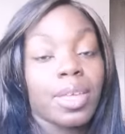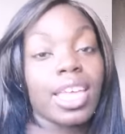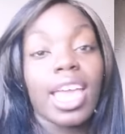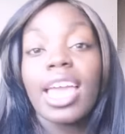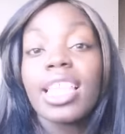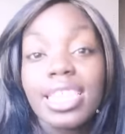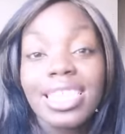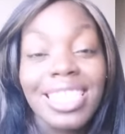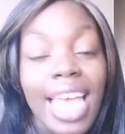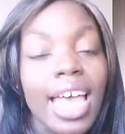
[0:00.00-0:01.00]
King
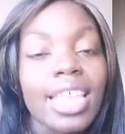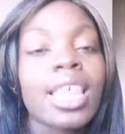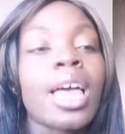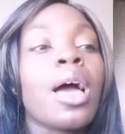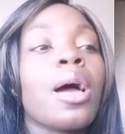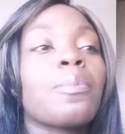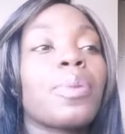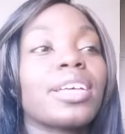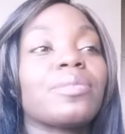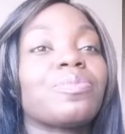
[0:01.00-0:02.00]
Aella's death.
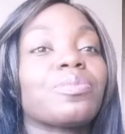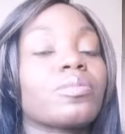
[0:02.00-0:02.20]
But